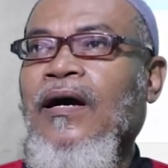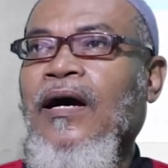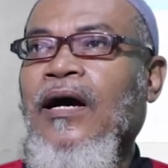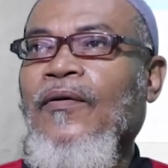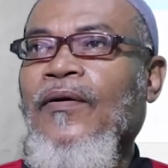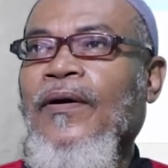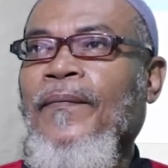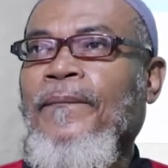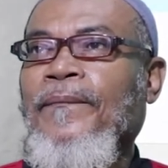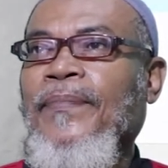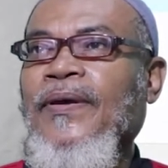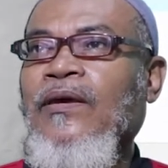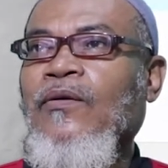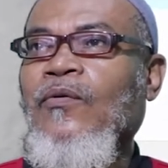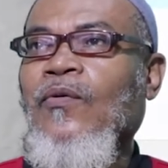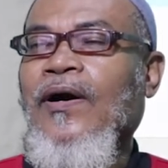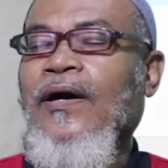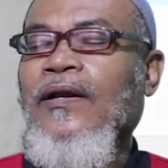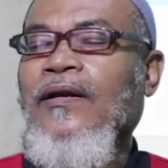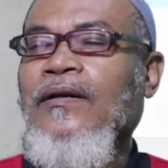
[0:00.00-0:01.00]
our
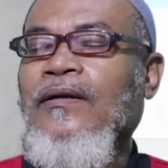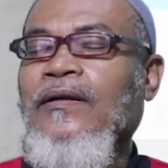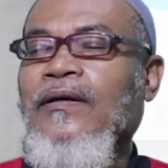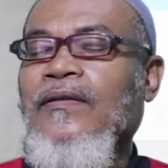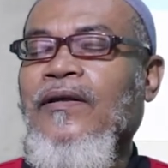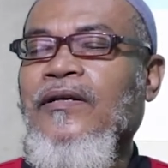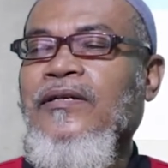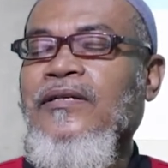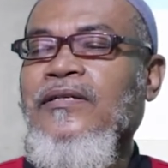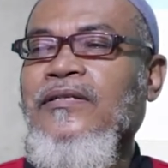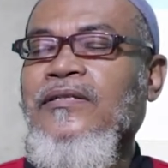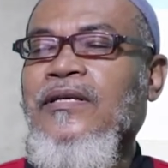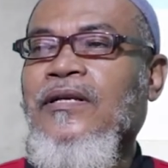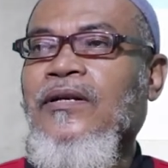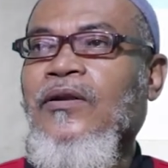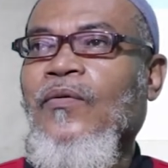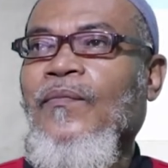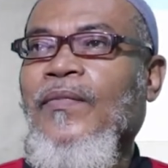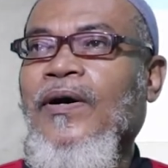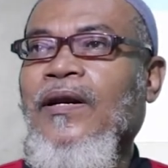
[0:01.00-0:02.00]
p1, that is
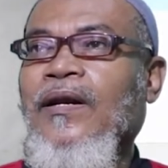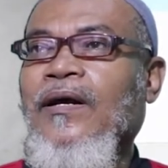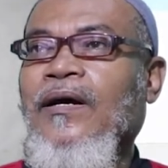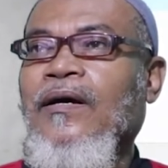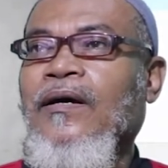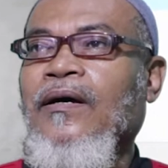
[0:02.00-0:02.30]
normal